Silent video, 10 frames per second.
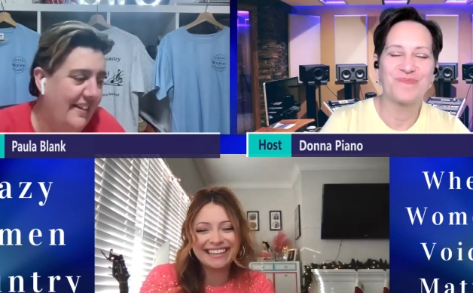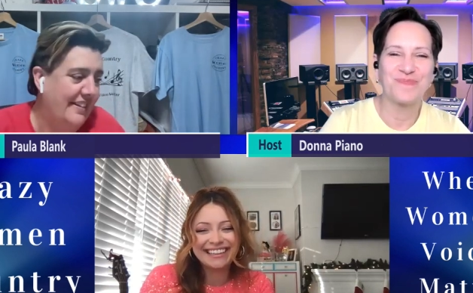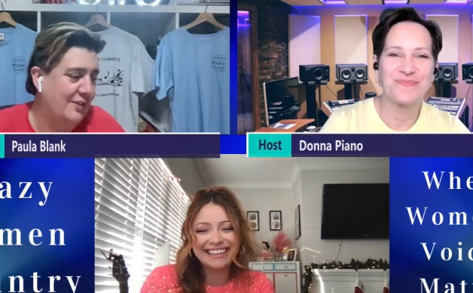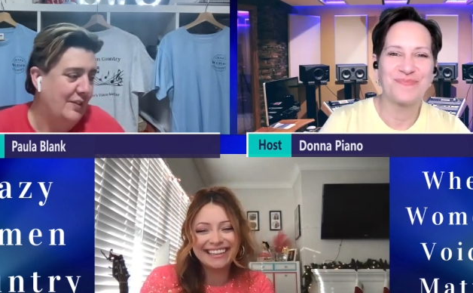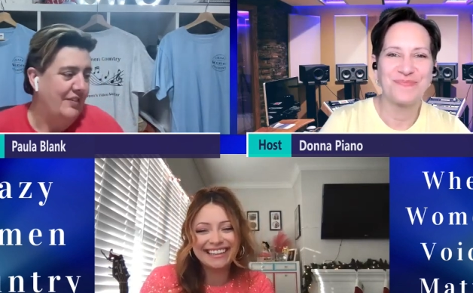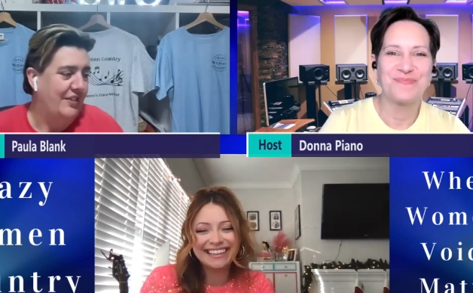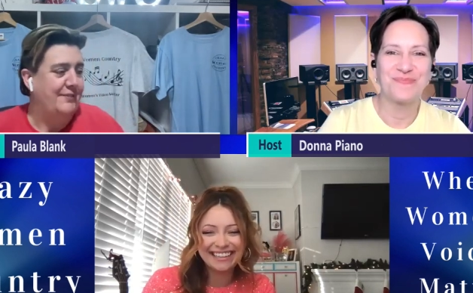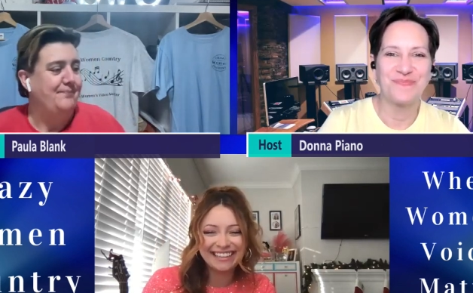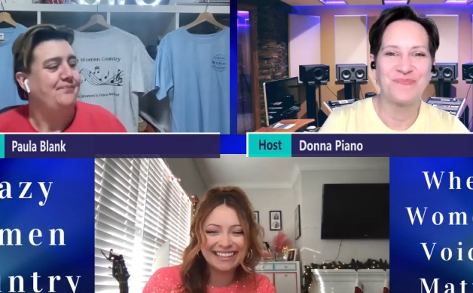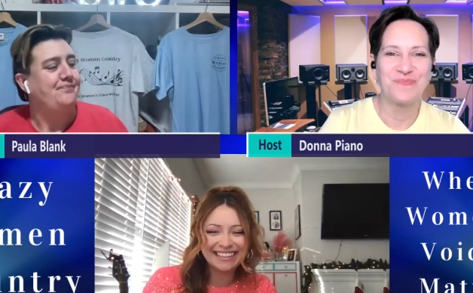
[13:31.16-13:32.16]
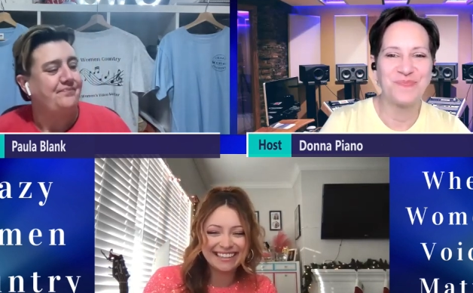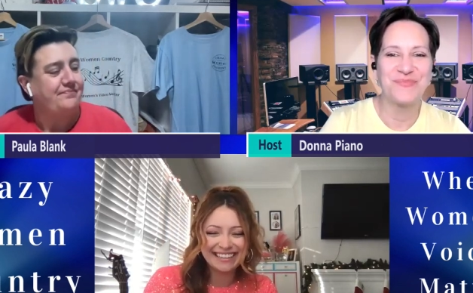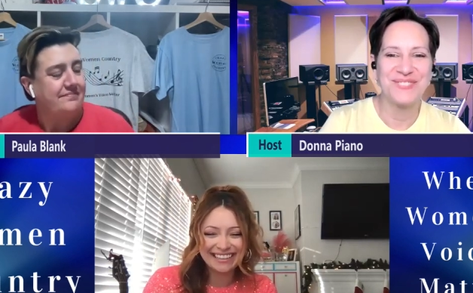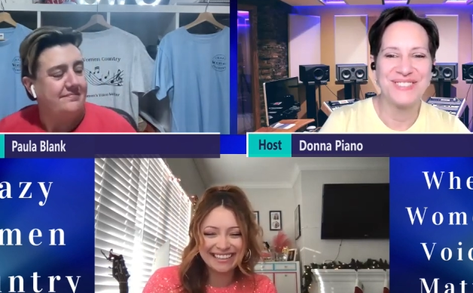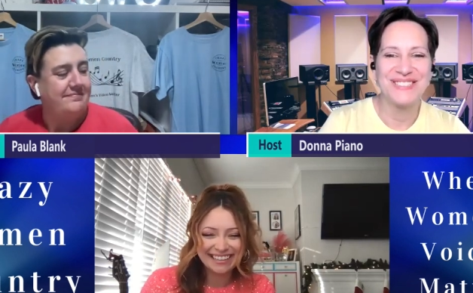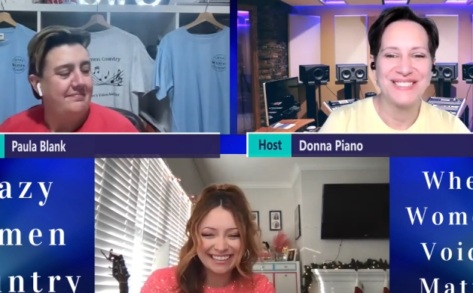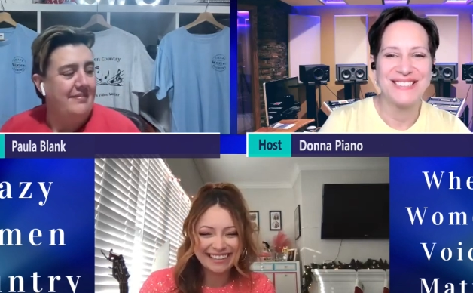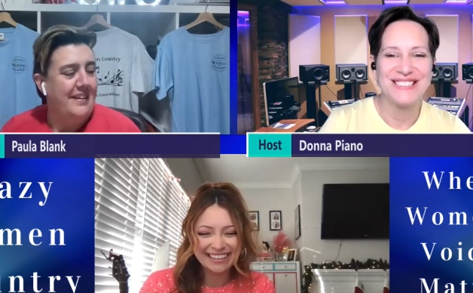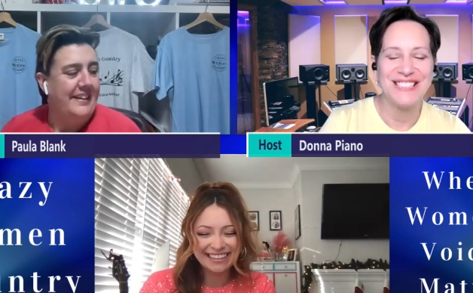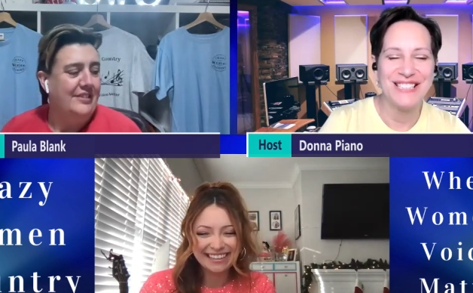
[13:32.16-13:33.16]
Speaker 1: Oh, that's so funny.
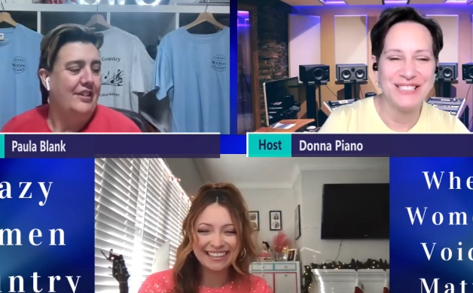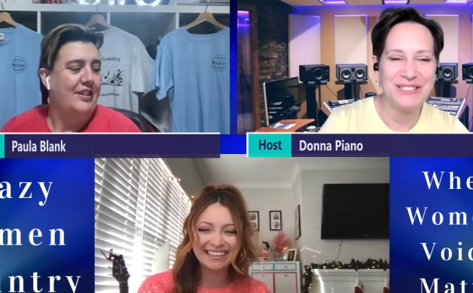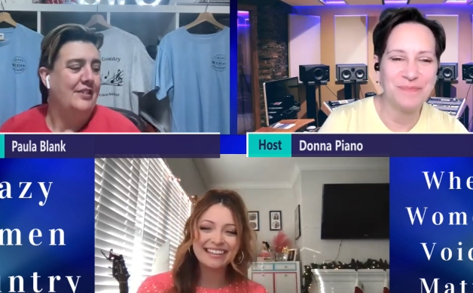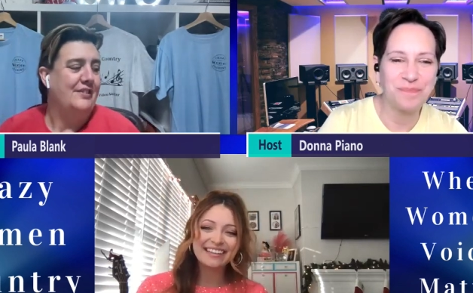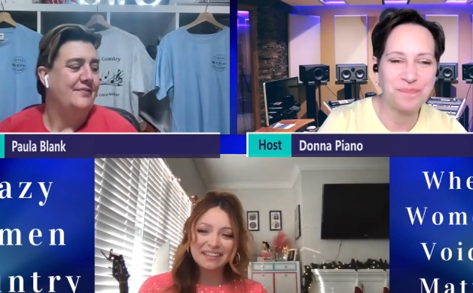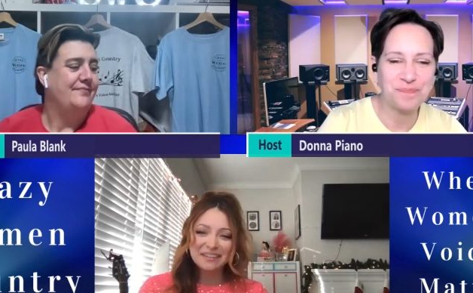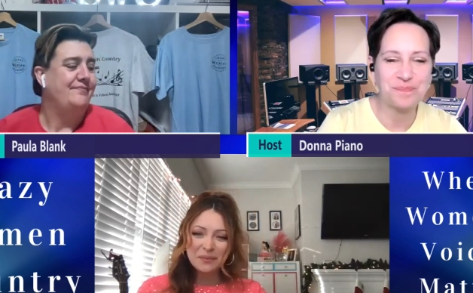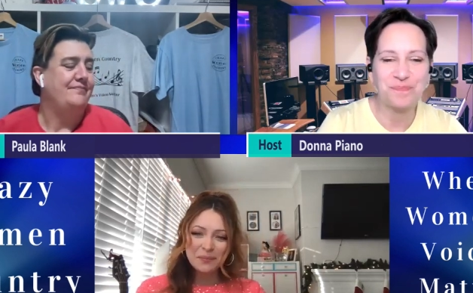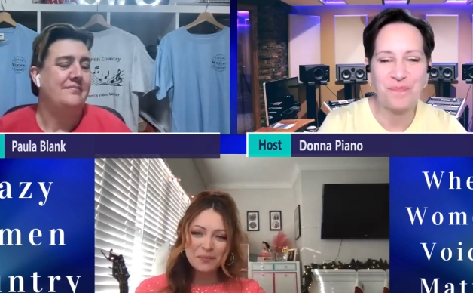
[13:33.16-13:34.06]
That's really cool.